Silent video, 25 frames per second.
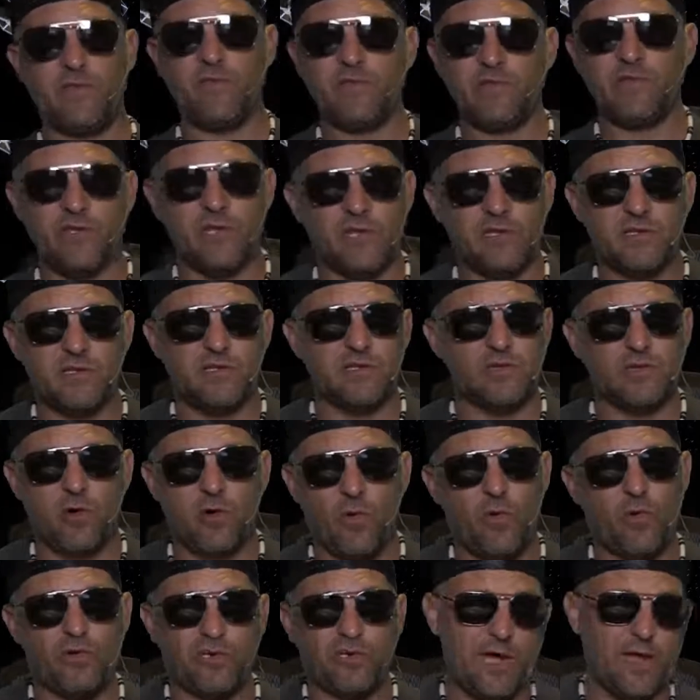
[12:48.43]
6
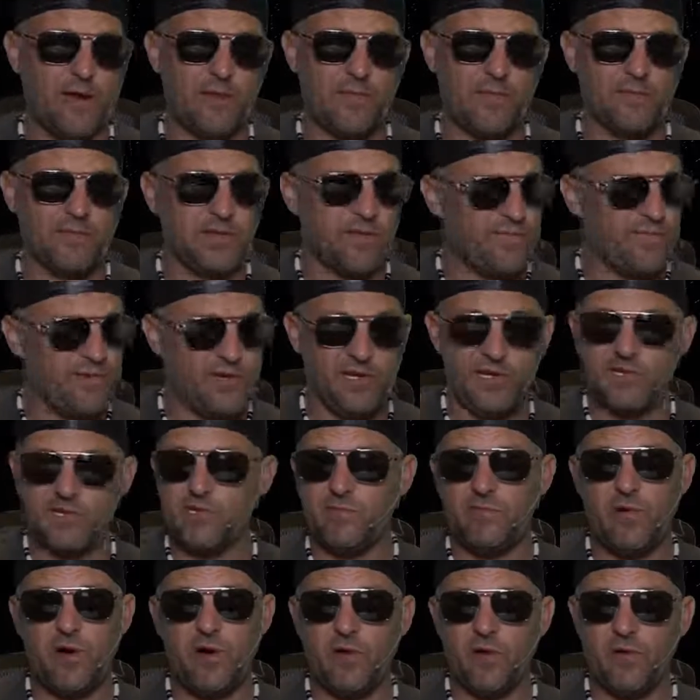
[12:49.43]
Star Wars items, vintage
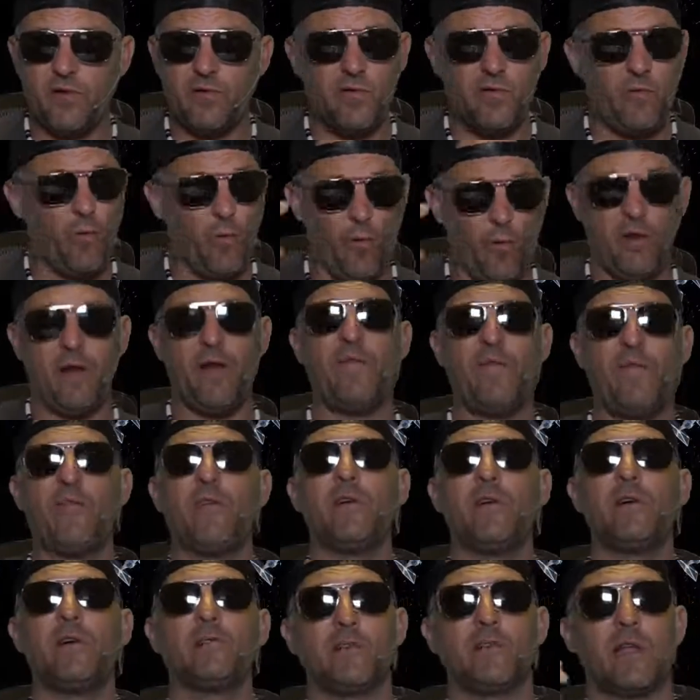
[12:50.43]
and modern,
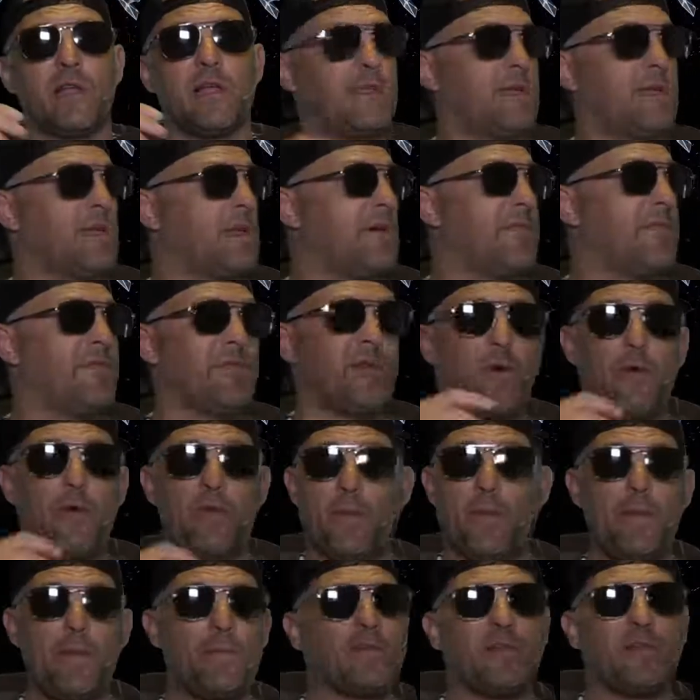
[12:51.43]
whatever else I think of throwing
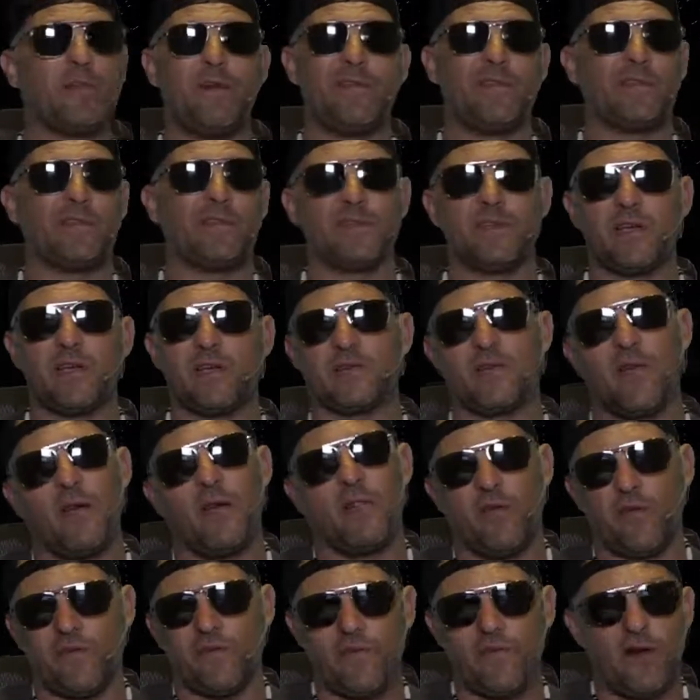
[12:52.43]
there. People love these things.
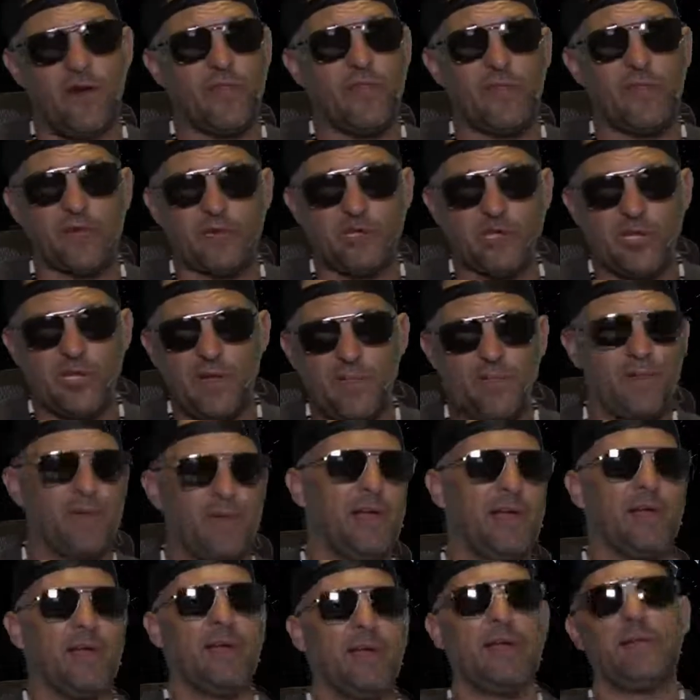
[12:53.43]
They're fun. They're cheap.
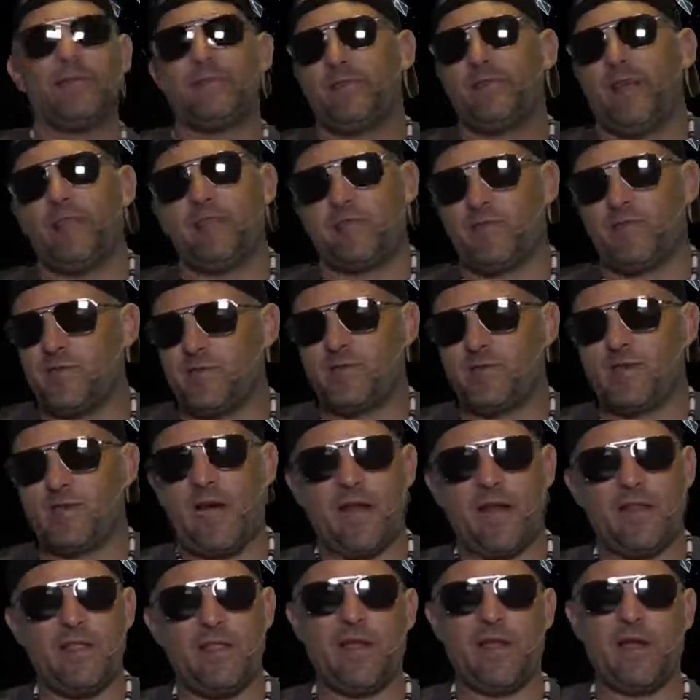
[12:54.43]
It's just
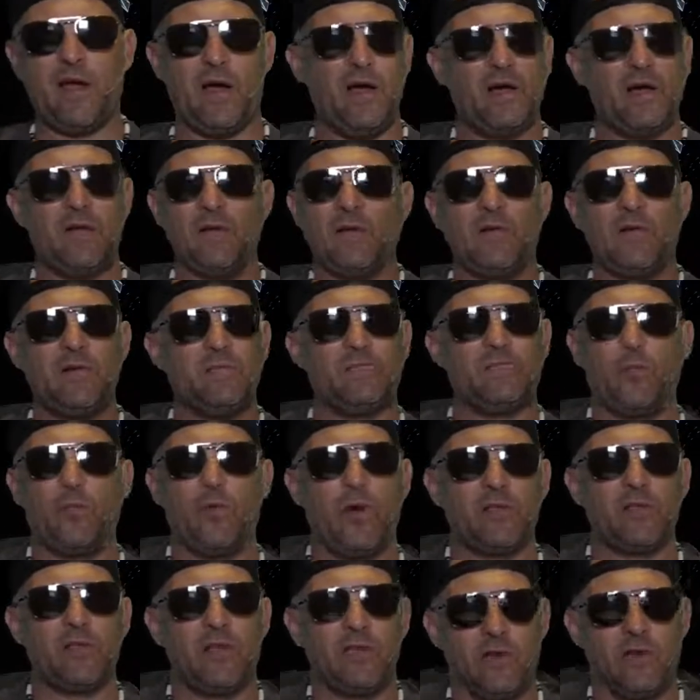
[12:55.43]
kind of like a
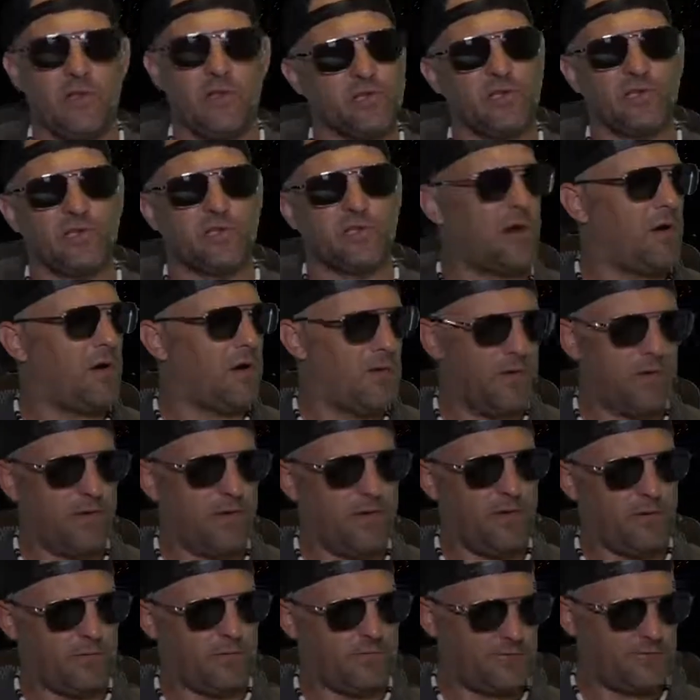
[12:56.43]
weekly dose of Star.
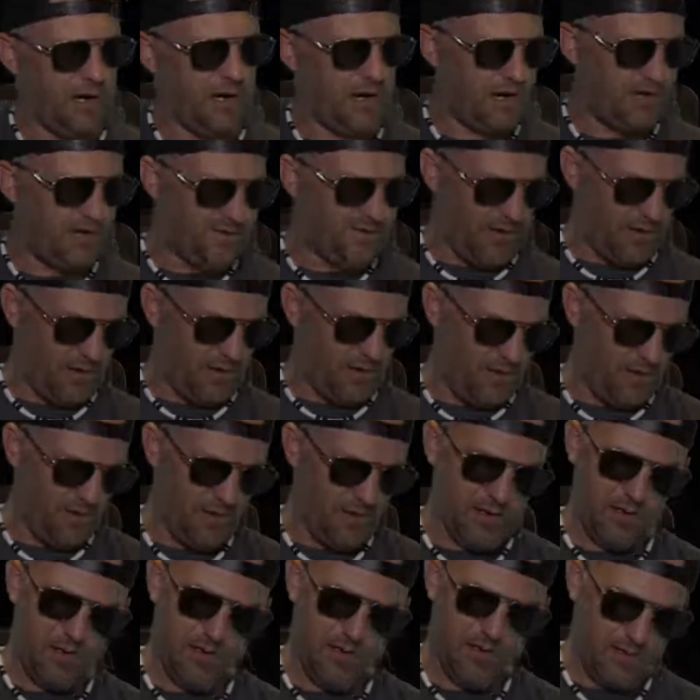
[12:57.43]
Scotty Vaughn.
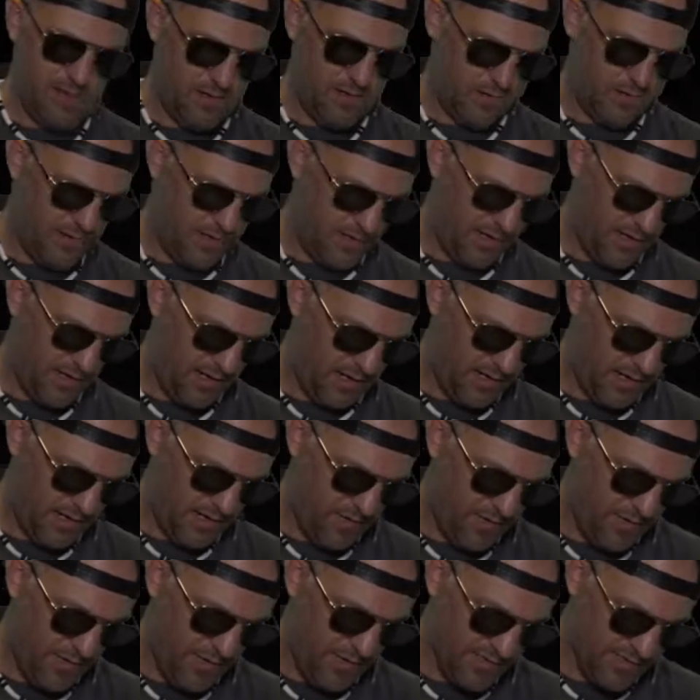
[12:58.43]
Okay.
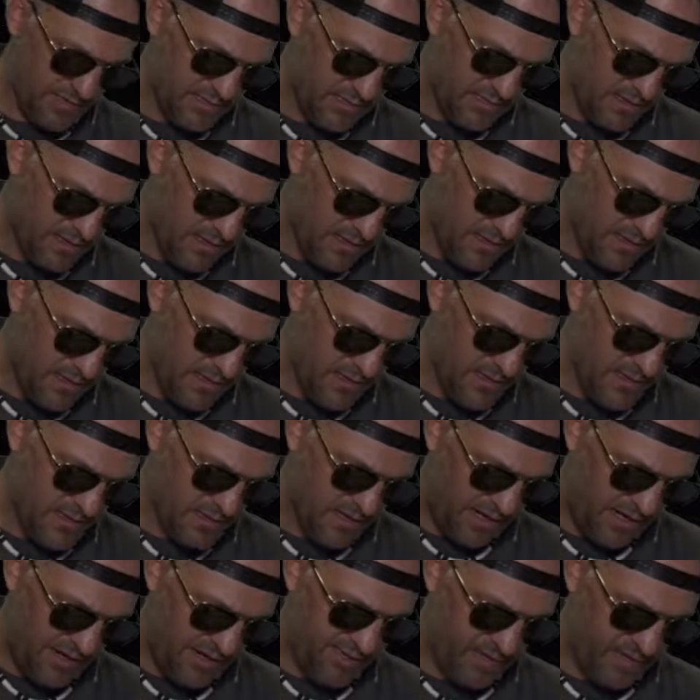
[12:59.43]
Who else?
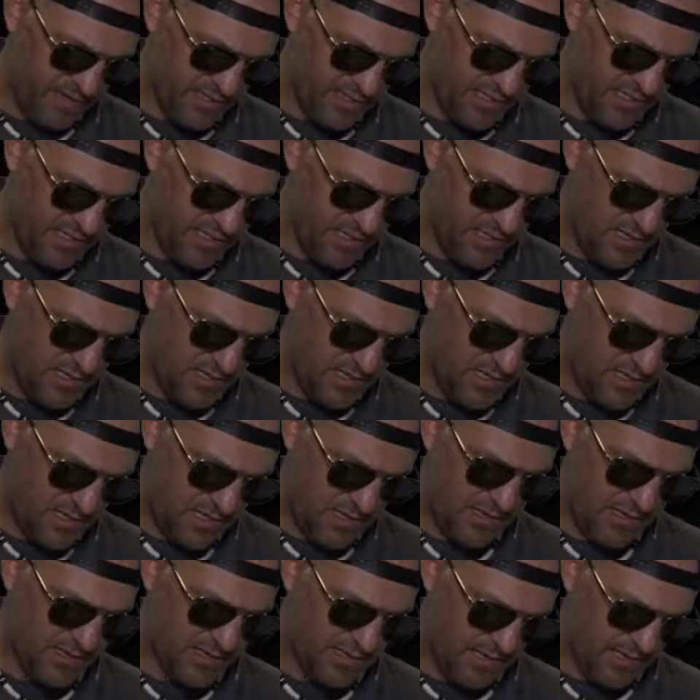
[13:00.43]
Scotty Vaughn. Just
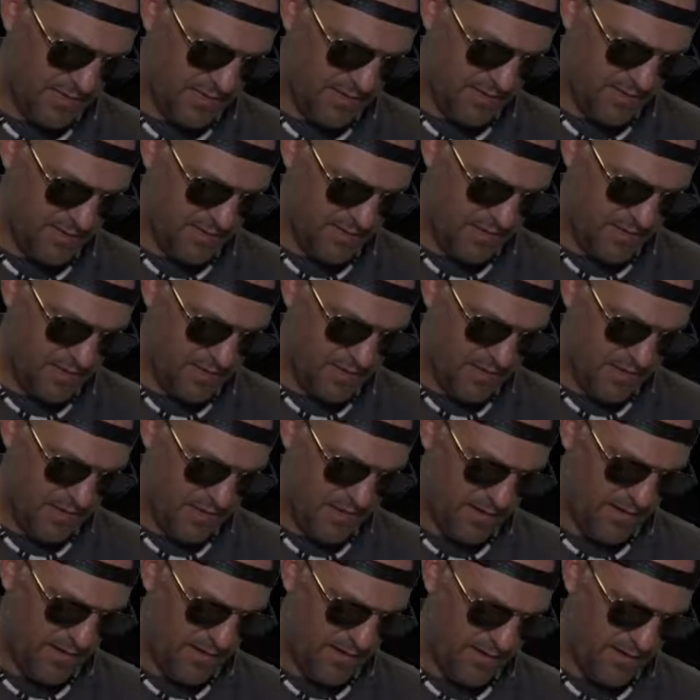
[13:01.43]
Scott M.
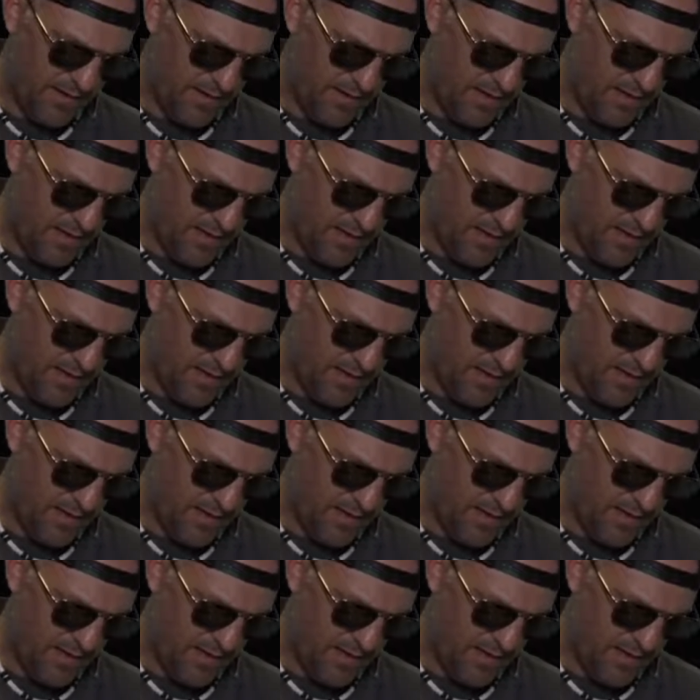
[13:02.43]
Okay.